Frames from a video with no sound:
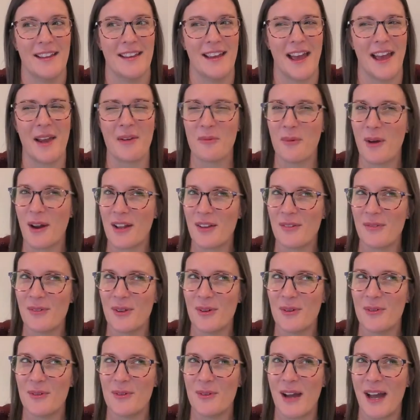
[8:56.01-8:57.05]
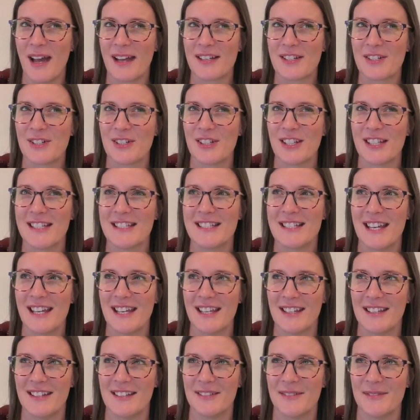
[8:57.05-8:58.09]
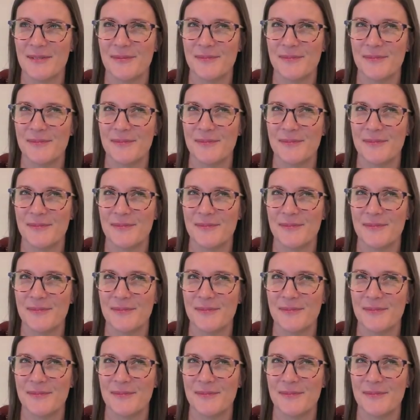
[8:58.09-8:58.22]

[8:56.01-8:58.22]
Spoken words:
And what if you actually did?